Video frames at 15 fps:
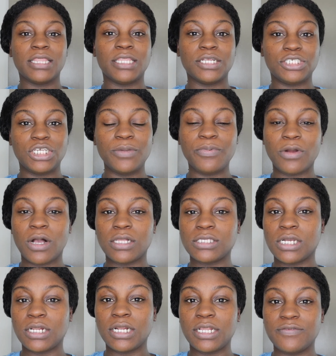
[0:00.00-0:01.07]
The cheaper
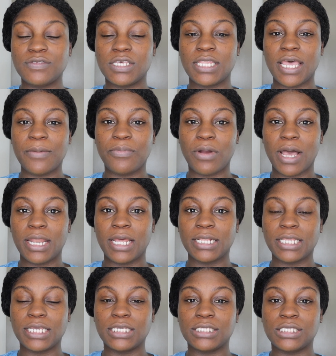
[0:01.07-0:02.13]
alternative to that
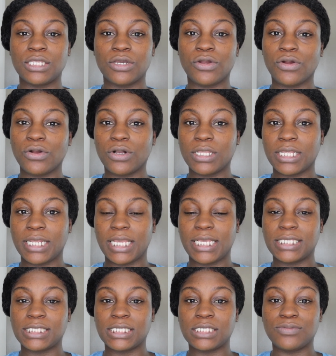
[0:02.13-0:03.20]
product is the Curl
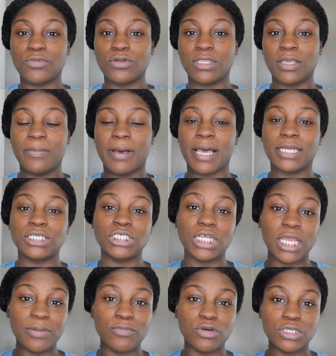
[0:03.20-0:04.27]
Enhancing Smoothie by
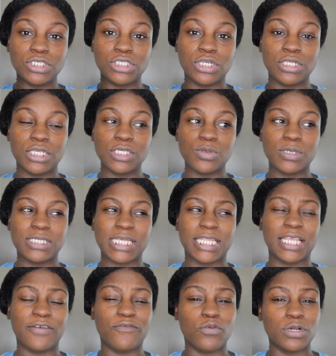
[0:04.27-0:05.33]
Shea Moisture. This one is, I
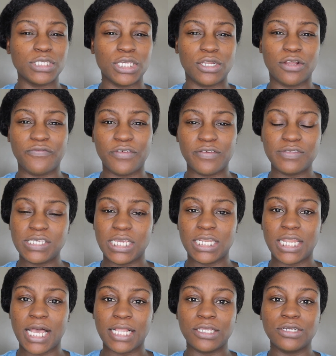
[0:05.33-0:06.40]
think, $14 or
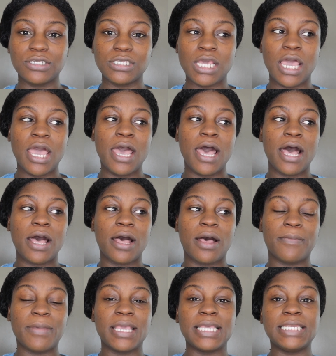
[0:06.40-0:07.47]
$15.
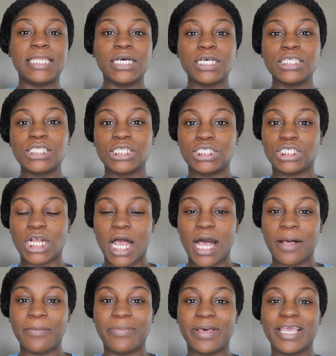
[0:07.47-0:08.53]
It does the
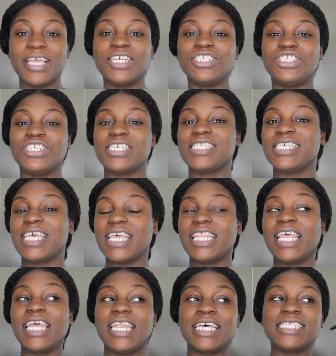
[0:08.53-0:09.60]
job, but it's just,
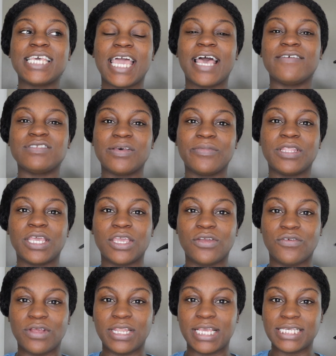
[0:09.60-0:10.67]
it doesn't have some of the
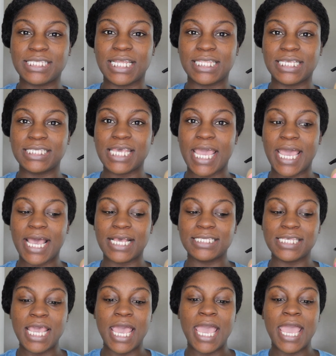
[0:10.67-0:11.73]
ingredients that this has,
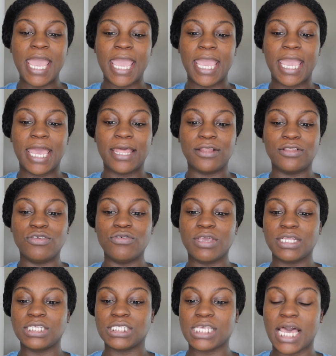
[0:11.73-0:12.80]
and you
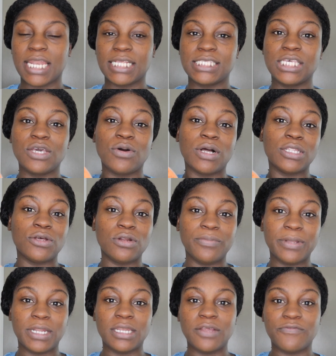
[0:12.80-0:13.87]
can just kind of tell a little
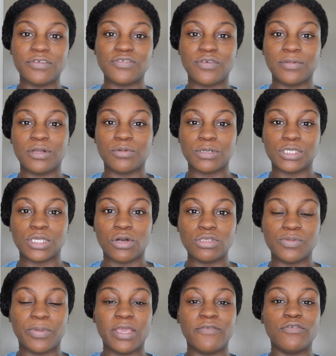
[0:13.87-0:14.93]
bit of difference from the
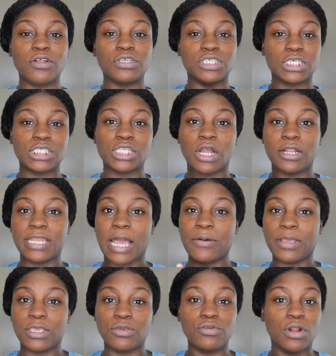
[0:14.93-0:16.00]
results. But if you're just starting
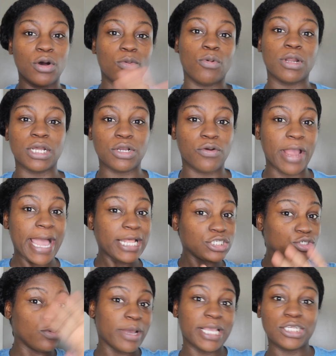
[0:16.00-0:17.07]
out and you don't want to
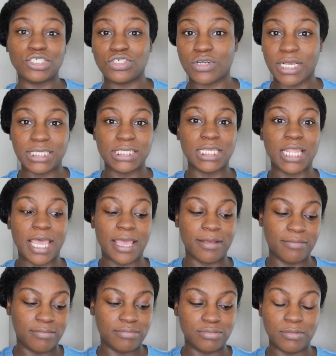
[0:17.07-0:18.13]
graduate straight to
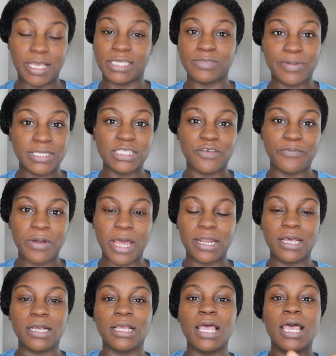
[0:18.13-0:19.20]
that expensive
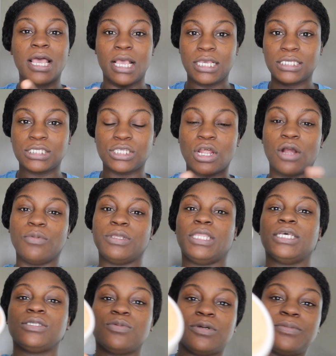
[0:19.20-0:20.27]
product, start with
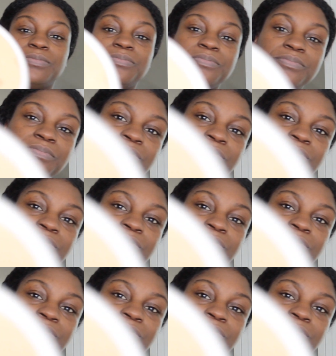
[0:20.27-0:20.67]
this one.